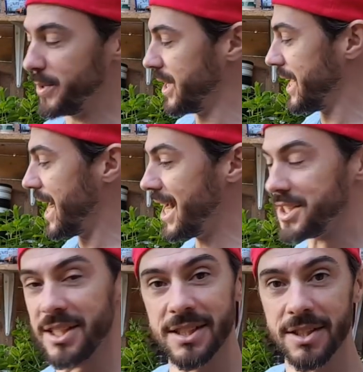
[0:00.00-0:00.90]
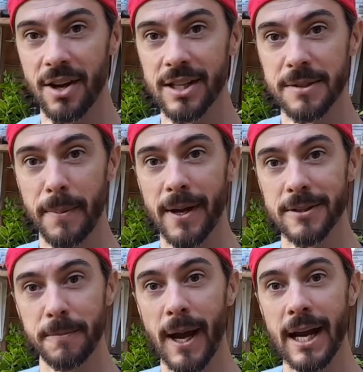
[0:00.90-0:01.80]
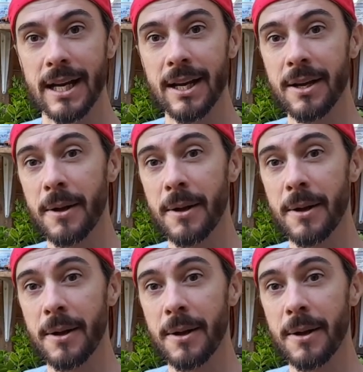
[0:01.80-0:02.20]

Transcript: but they actually started to bounce back.